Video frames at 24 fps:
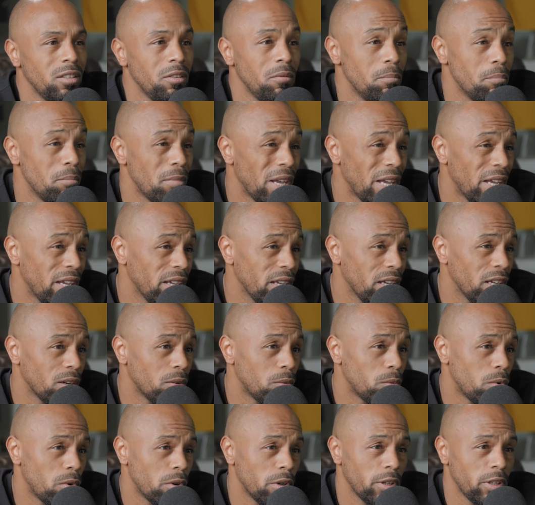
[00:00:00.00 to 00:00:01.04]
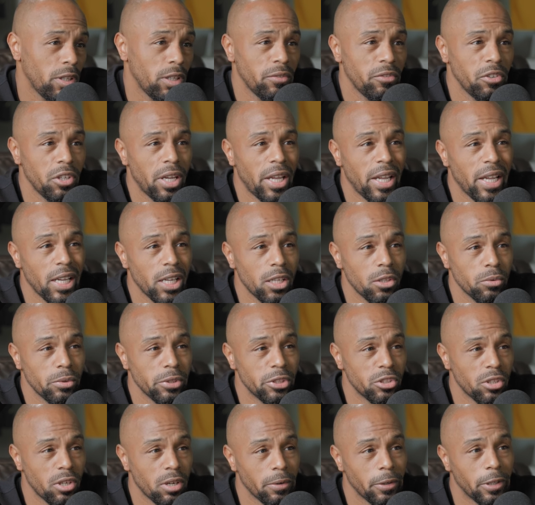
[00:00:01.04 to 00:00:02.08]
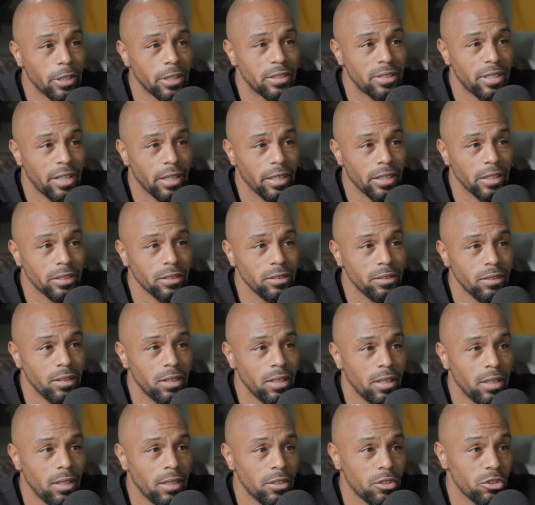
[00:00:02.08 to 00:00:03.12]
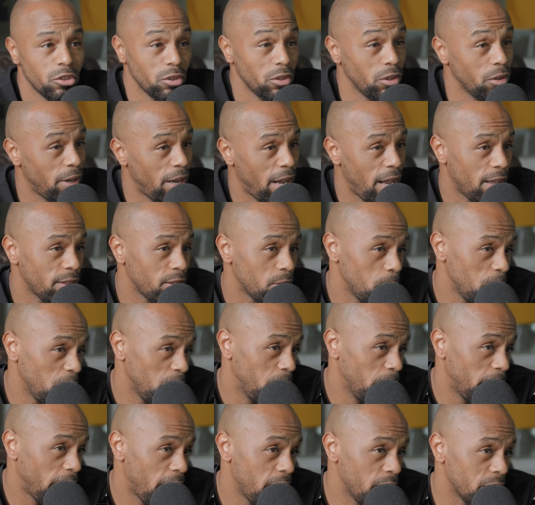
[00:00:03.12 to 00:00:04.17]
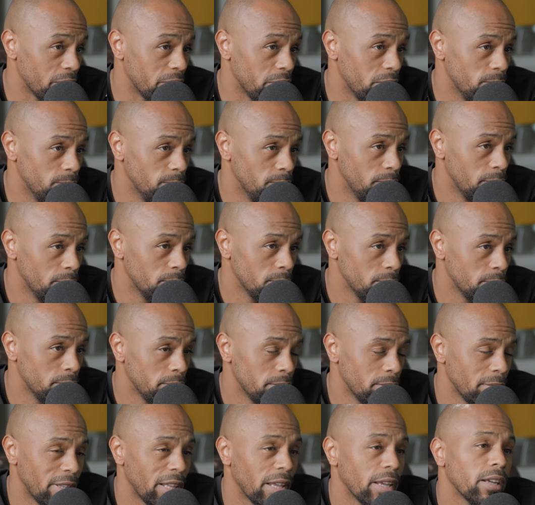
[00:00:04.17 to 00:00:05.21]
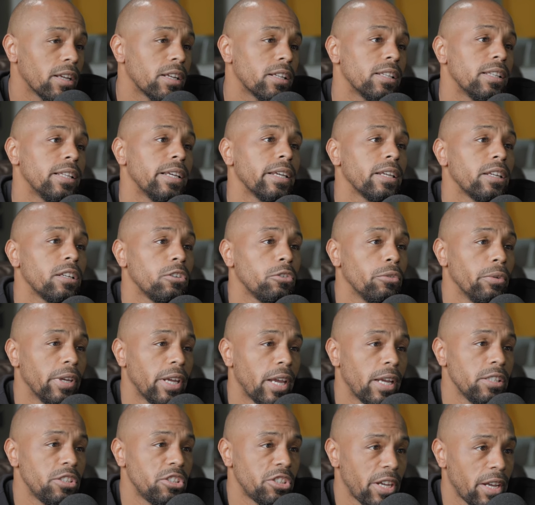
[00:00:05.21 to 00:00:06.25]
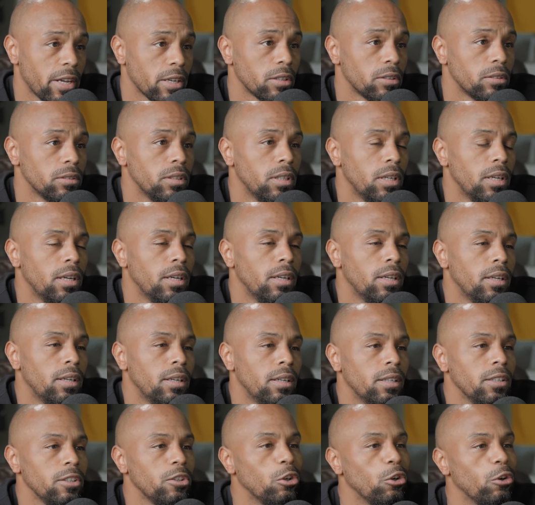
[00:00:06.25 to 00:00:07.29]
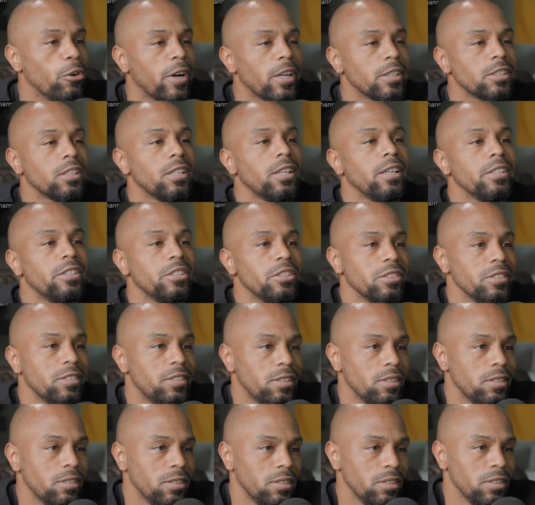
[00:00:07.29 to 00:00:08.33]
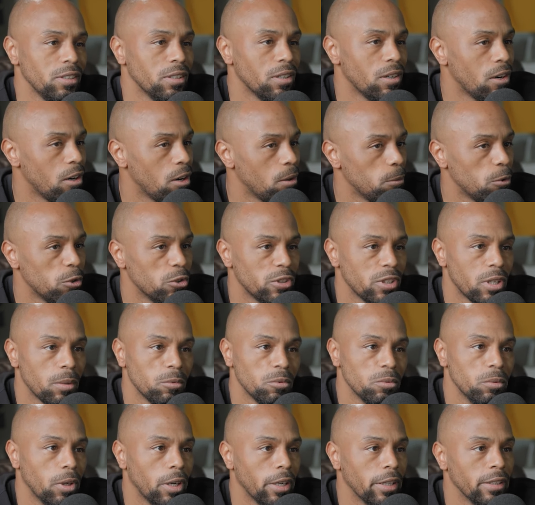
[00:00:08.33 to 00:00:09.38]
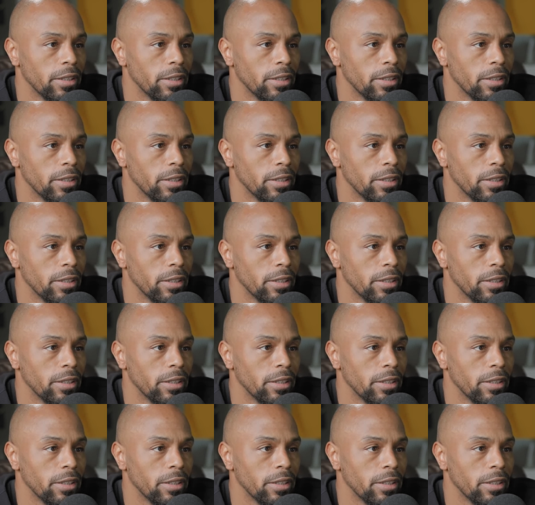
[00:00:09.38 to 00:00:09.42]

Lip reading: You may get a warning if your handle is already taken, so you'll have to be creative. Then click create channel. Congratulations, you're almost up and